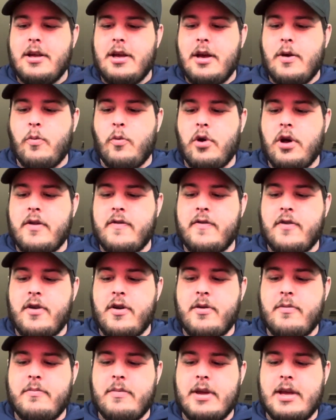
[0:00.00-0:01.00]
One of
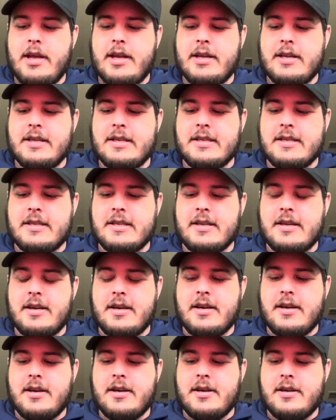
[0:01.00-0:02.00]
them is
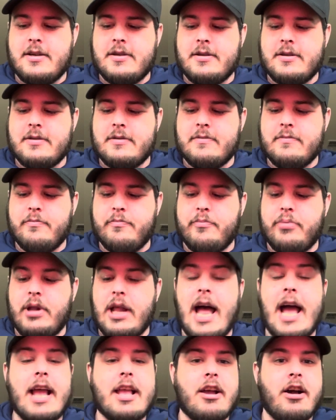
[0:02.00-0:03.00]
uh,
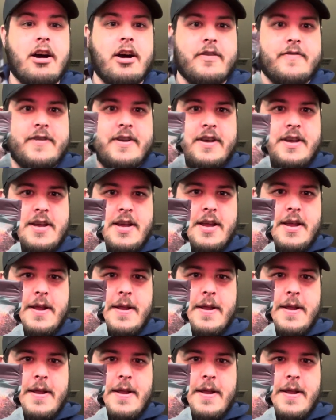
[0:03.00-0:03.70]
black coffee